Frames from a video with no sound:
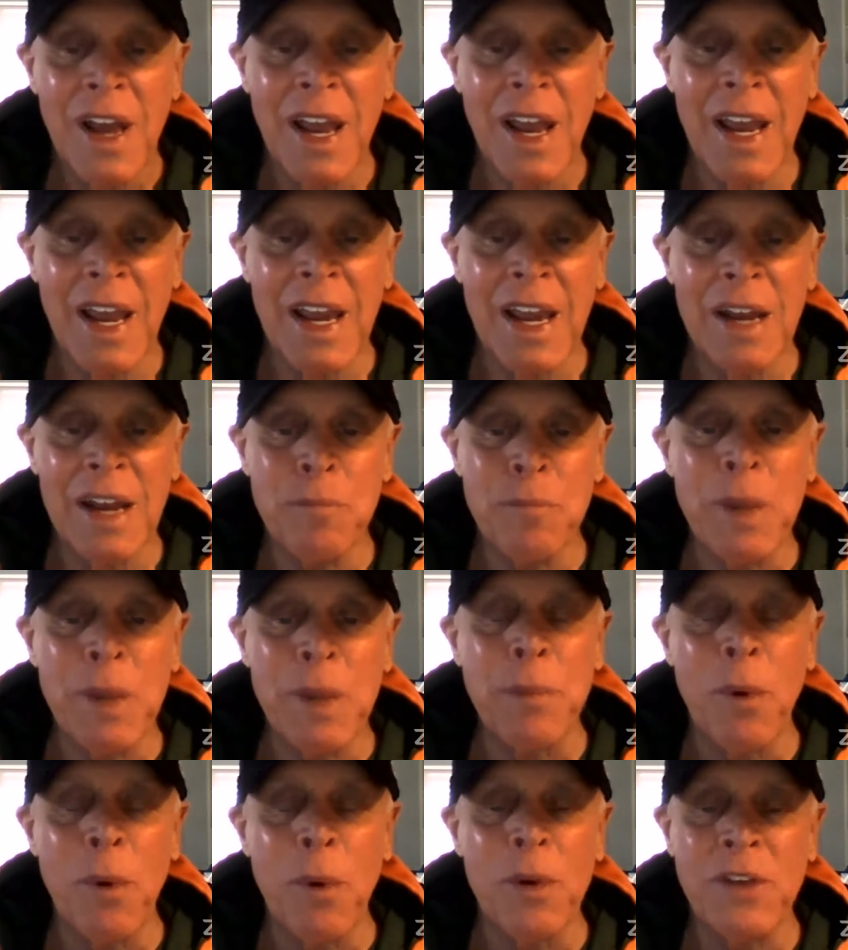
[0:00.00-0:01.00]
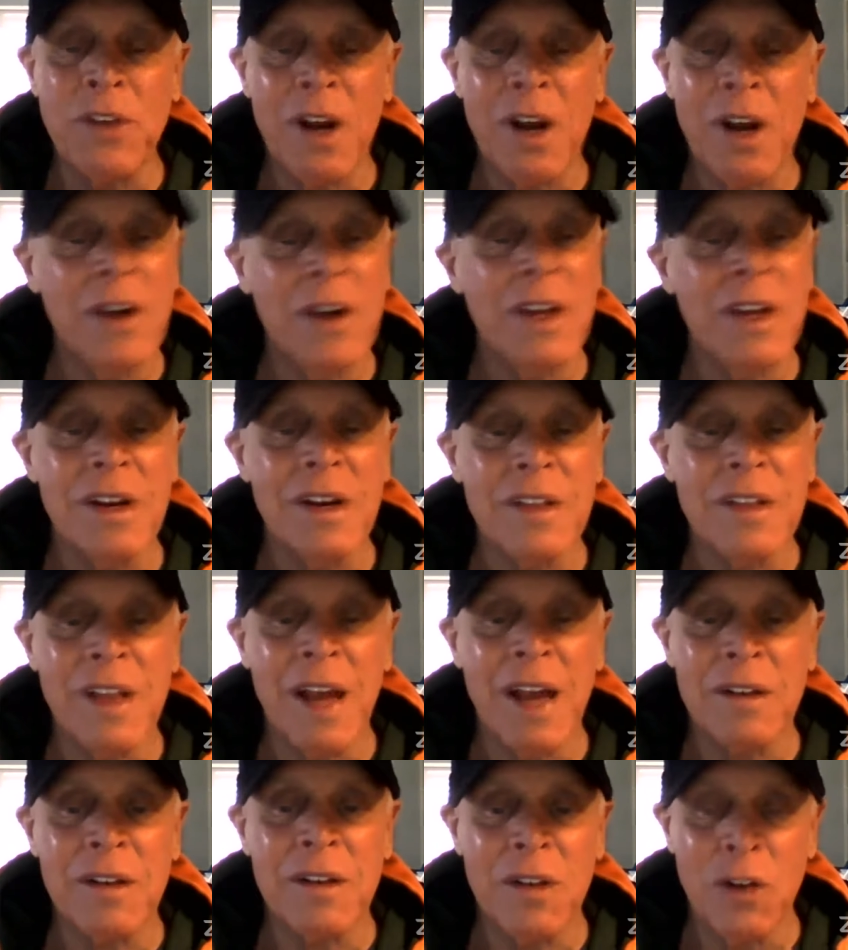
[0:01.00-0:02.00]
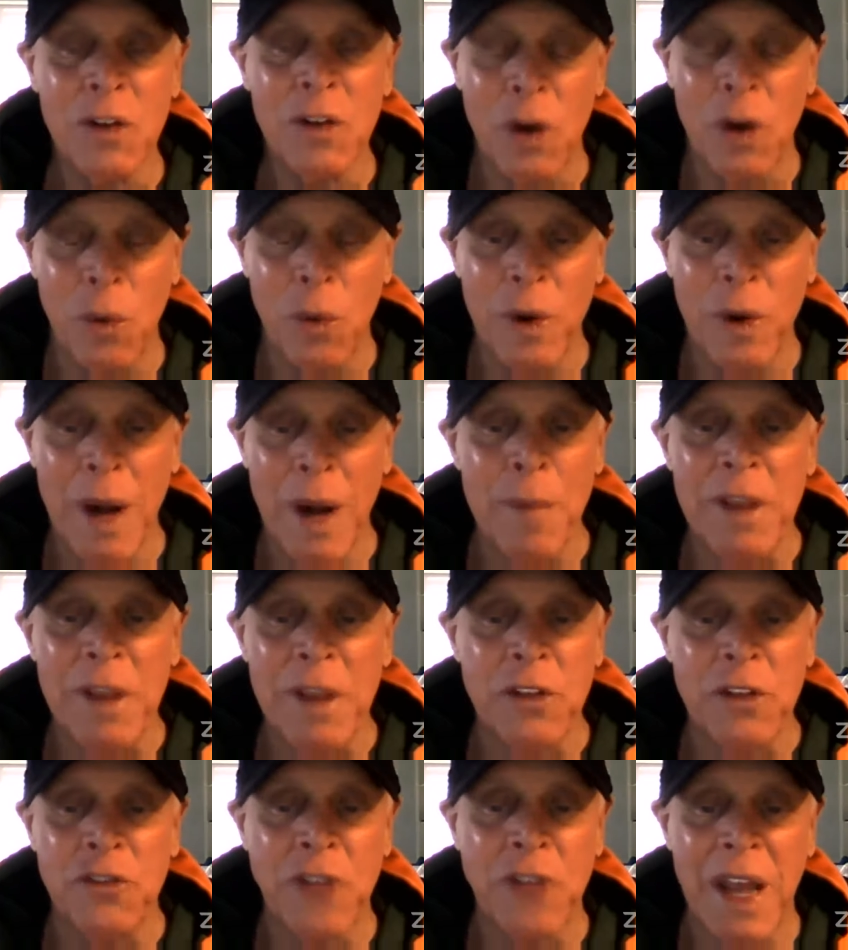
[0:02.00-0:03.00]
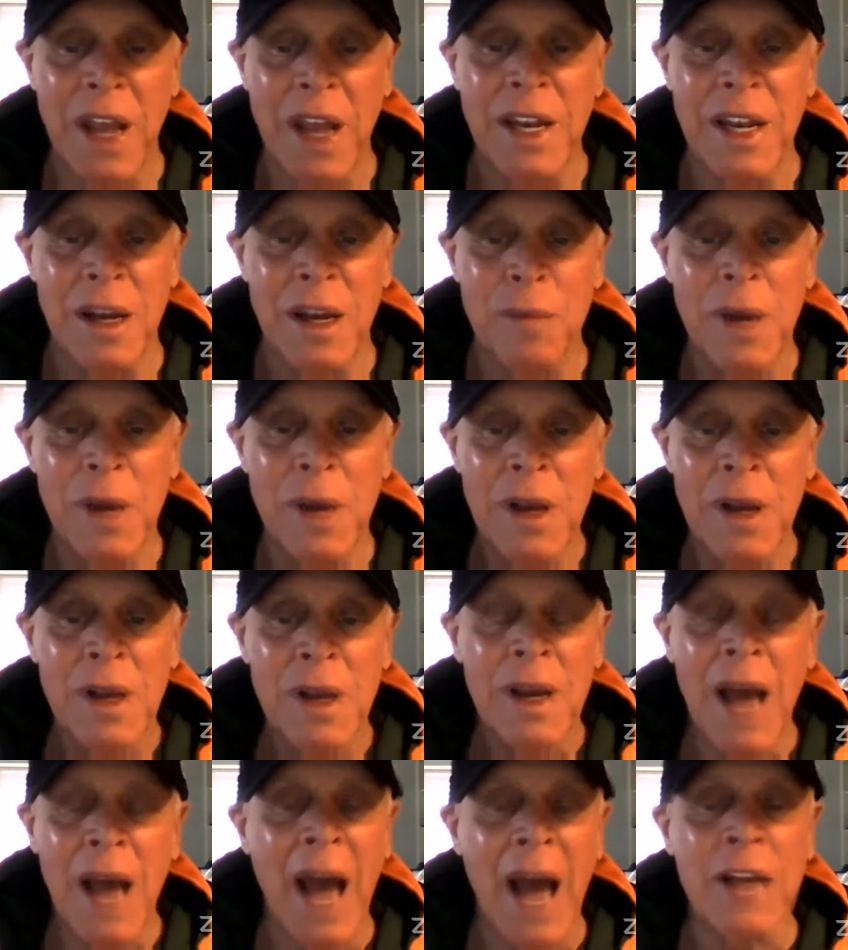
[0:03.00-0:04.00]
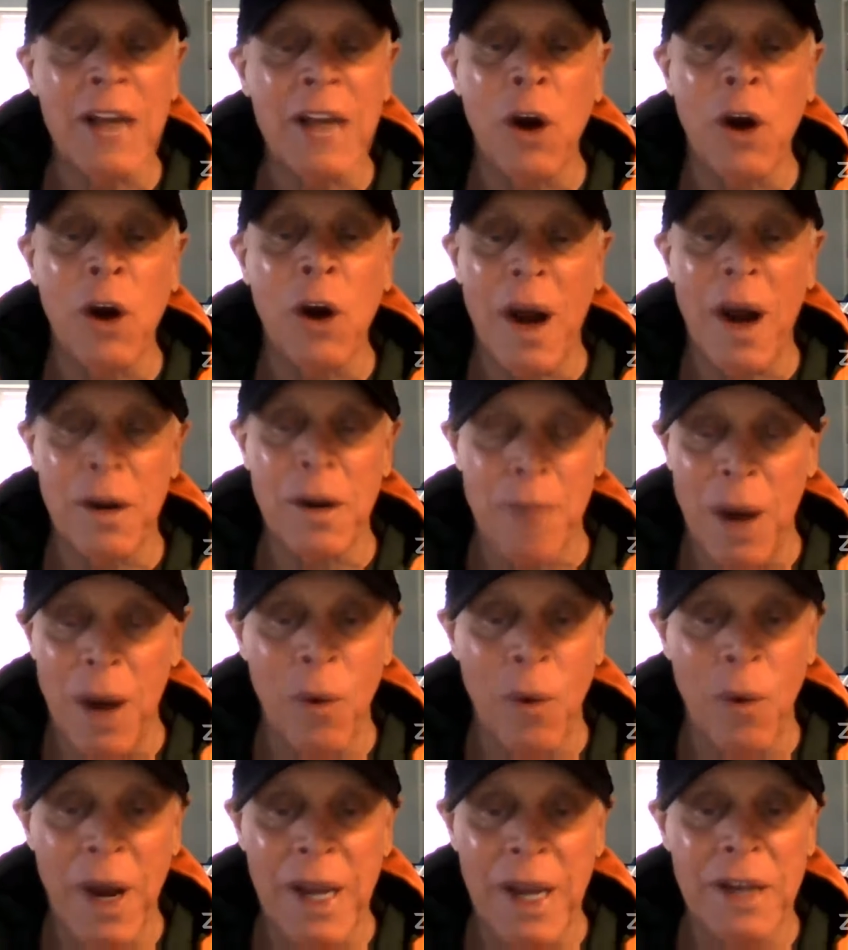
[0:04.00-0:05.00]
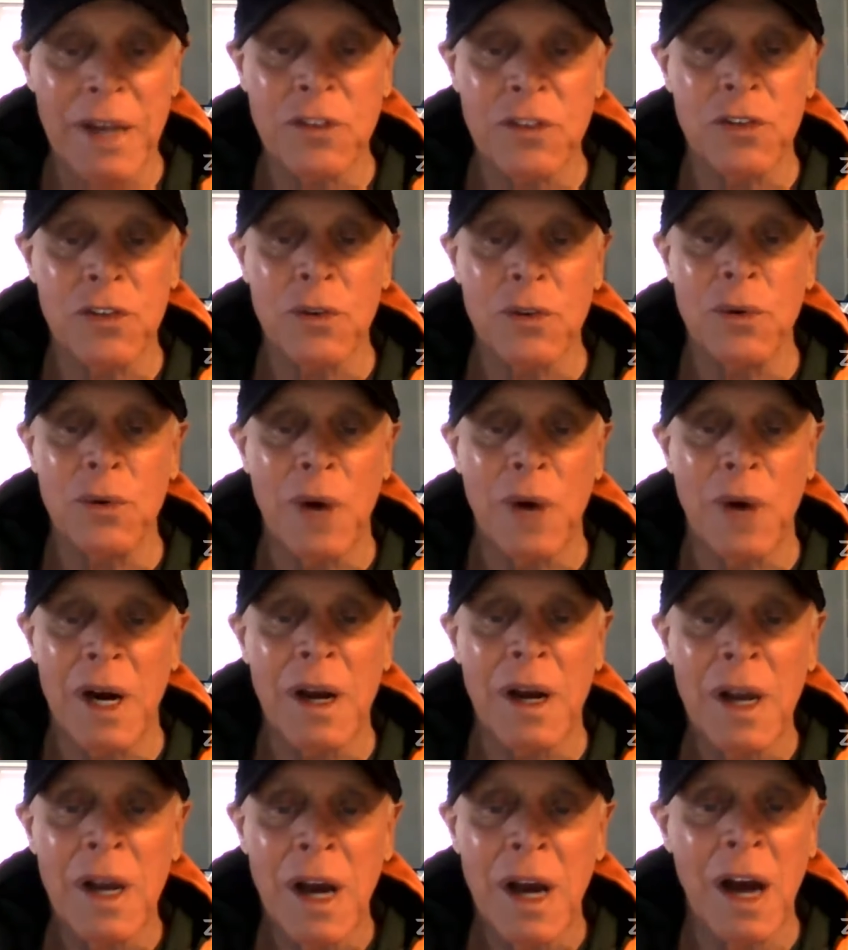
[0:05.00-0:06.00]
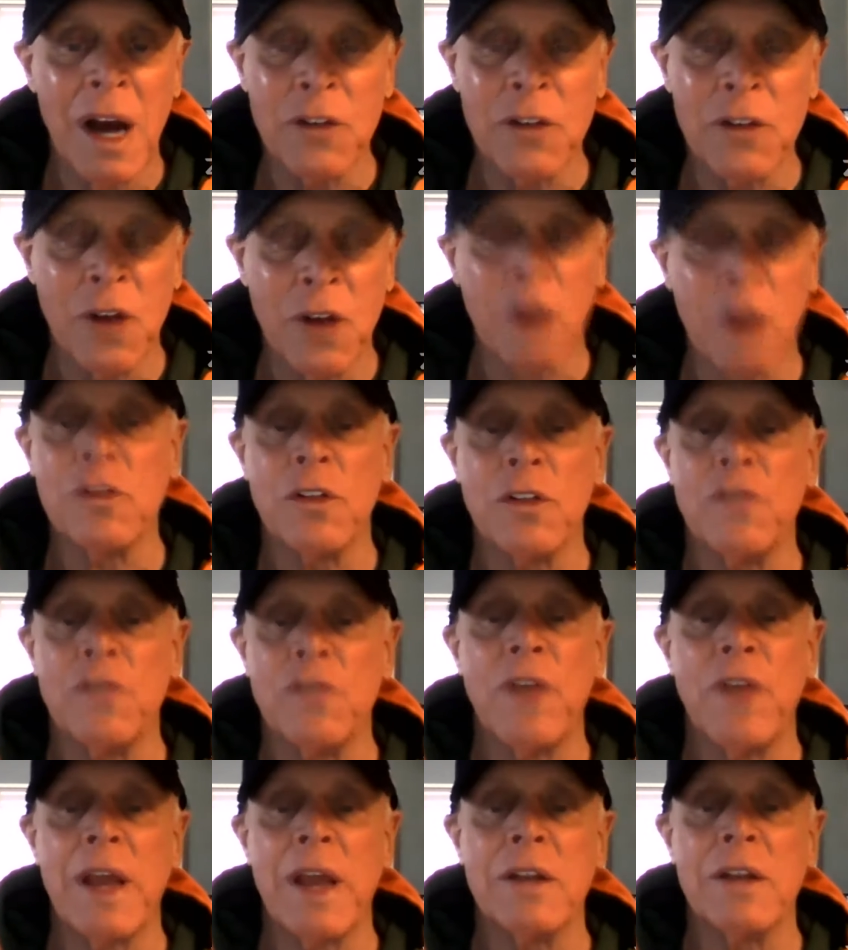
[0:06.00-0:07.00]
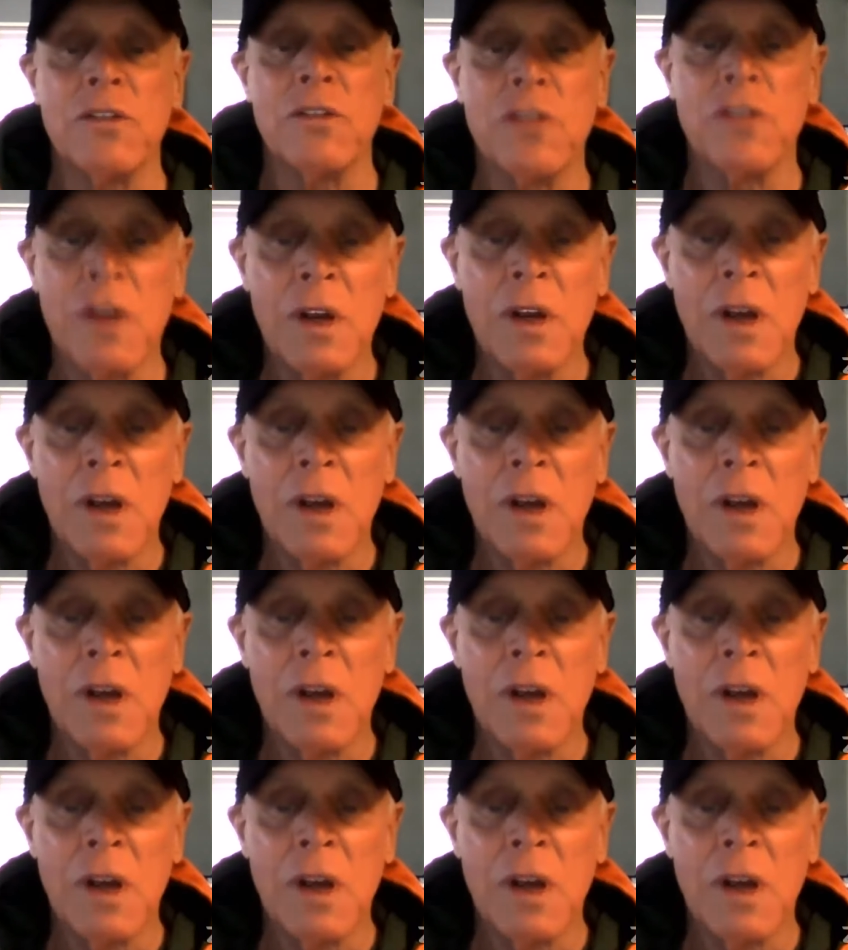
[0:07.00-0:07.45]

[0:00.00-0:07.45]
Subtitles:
And people would tell you that, you know, when I'm at the stadium, I go out of my way to talk to the fans.